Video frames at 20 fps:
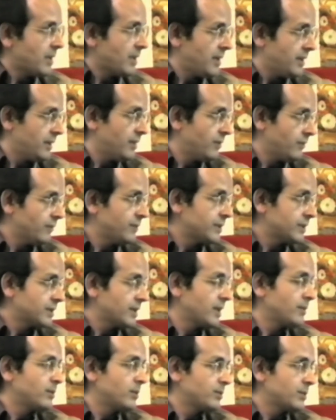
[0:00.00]
kind of a
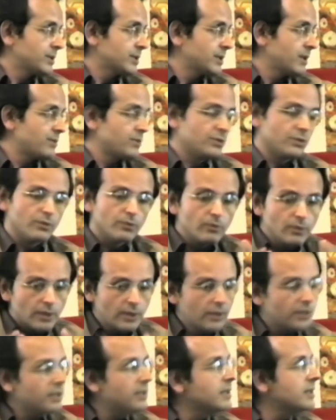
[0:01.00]
stable perception. Well,
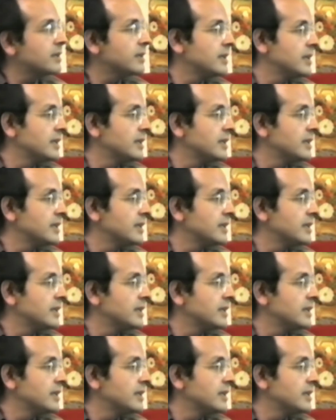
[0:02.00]
here